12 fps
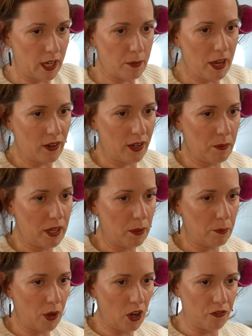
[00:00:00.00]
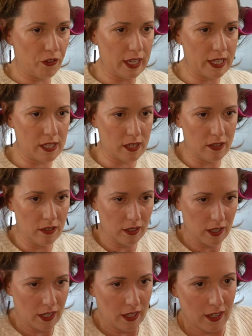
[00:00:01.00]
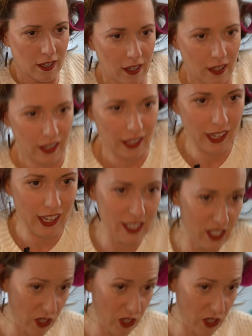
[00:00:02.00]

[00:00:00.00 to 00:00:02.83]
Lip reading: about it being perfect. Like, as you